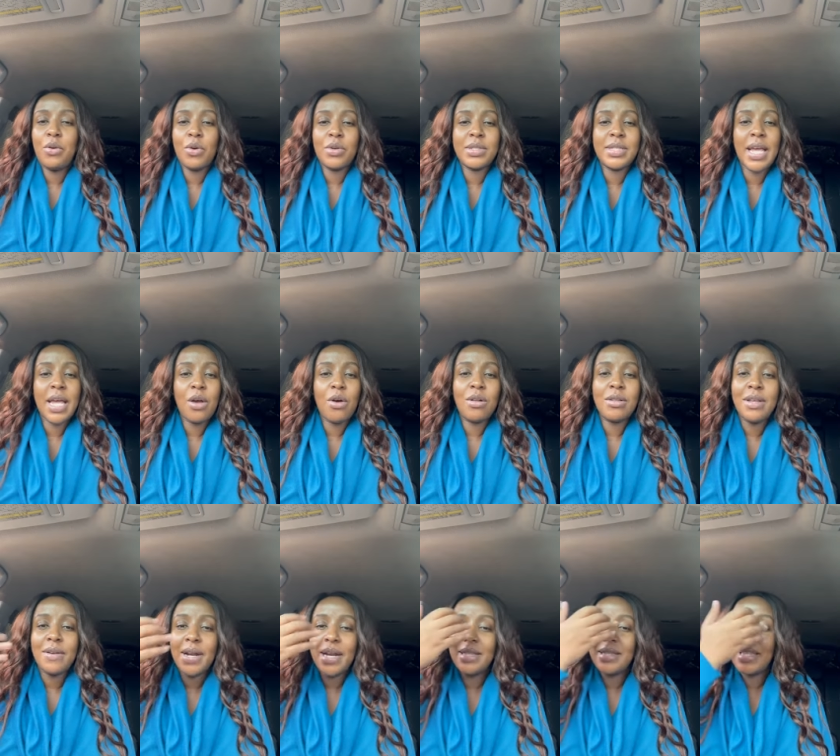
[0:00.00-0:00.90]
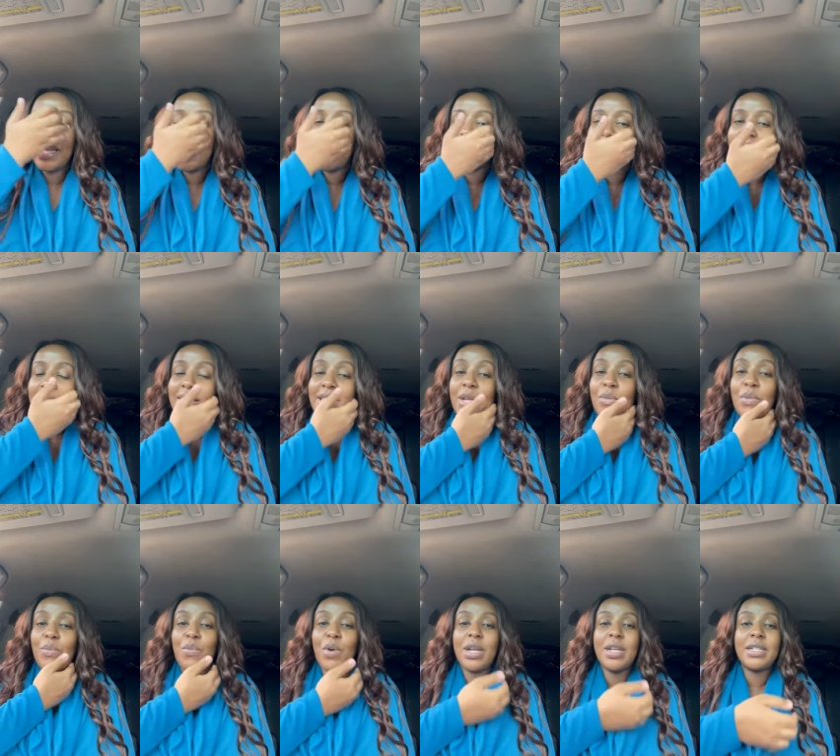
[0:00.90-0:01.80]
saying all the right things, and
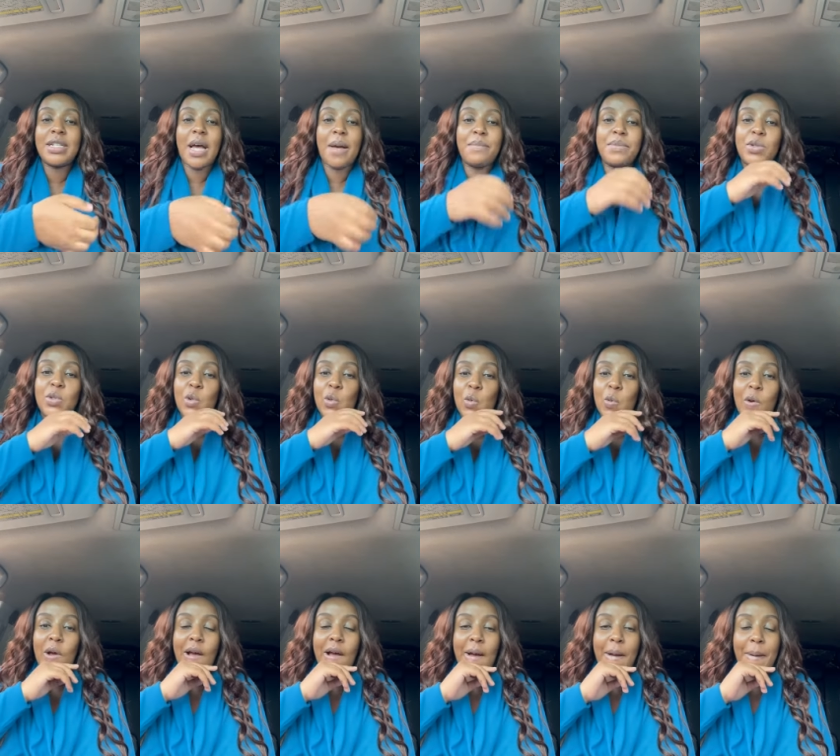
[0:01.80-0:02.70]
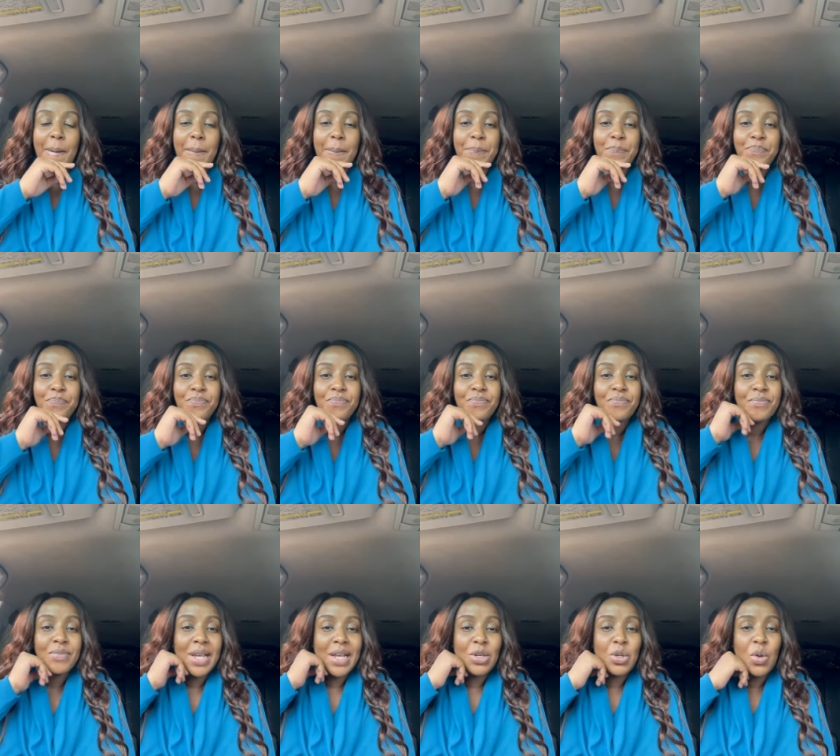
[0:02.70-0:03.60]
then when it comes to
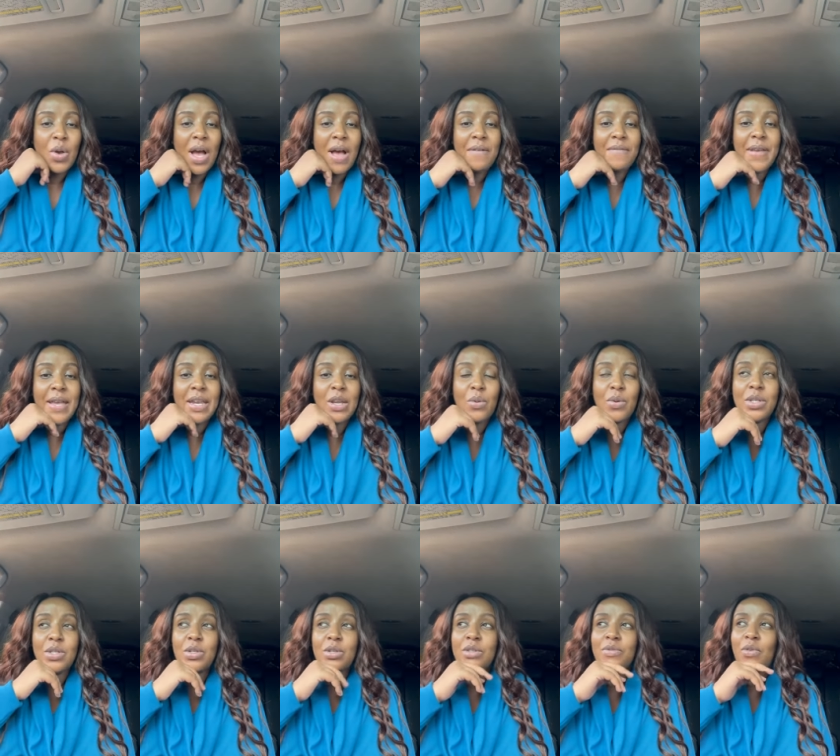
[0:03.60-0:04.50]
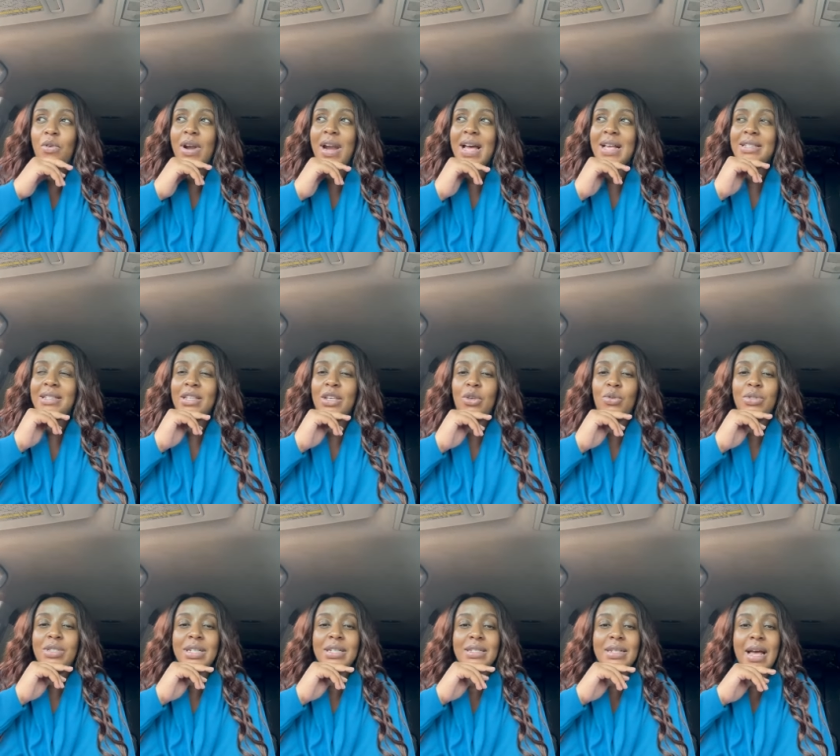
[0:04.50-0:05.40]
do you have any questions for us, you
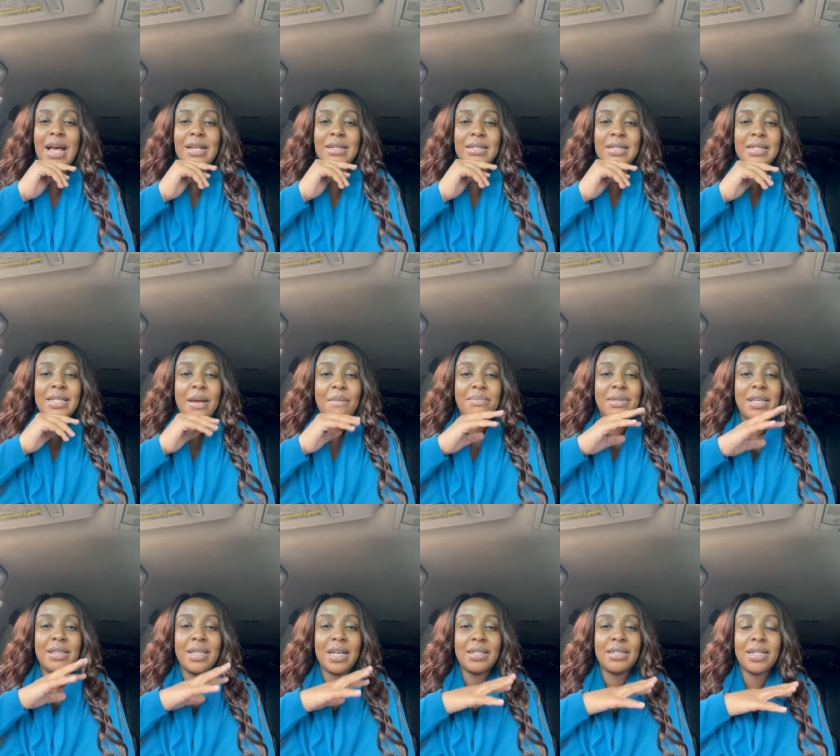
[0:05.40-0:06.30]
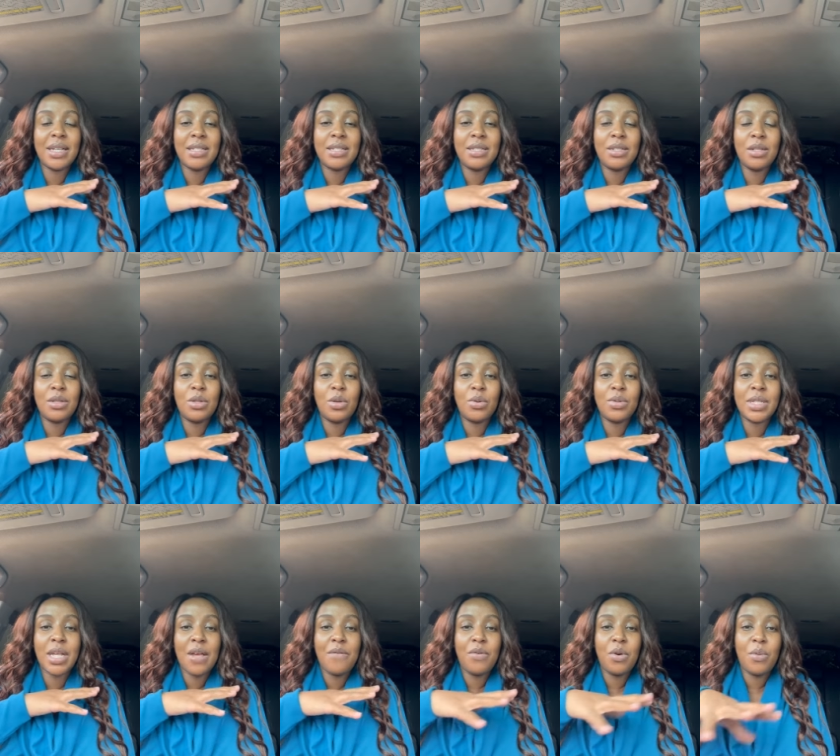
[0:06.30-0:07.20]
just ask something that just
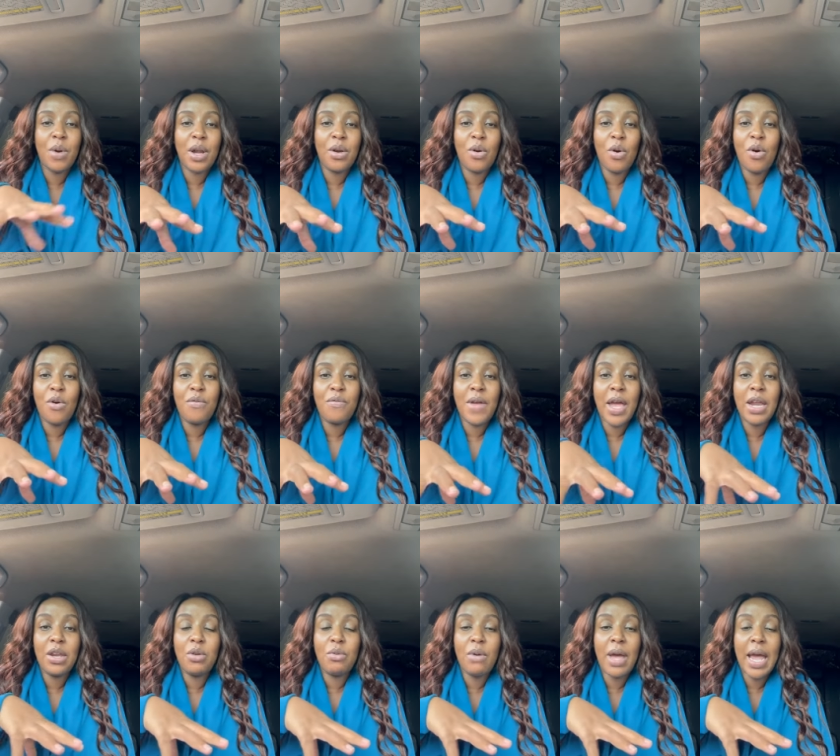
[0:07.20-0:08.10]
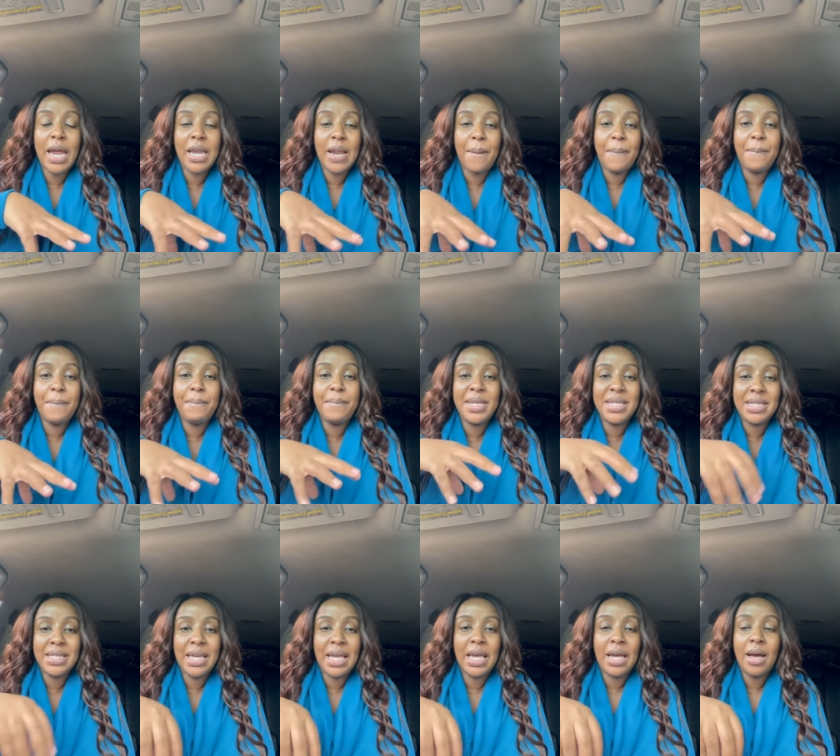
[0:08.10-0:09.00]
throws everyone off and you end up
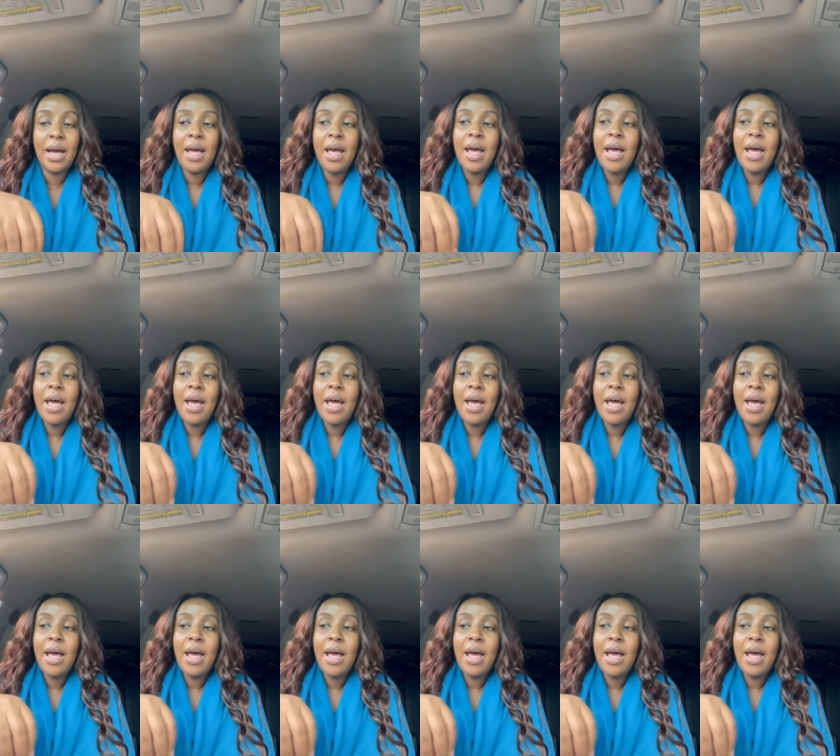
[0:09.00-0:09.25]
missing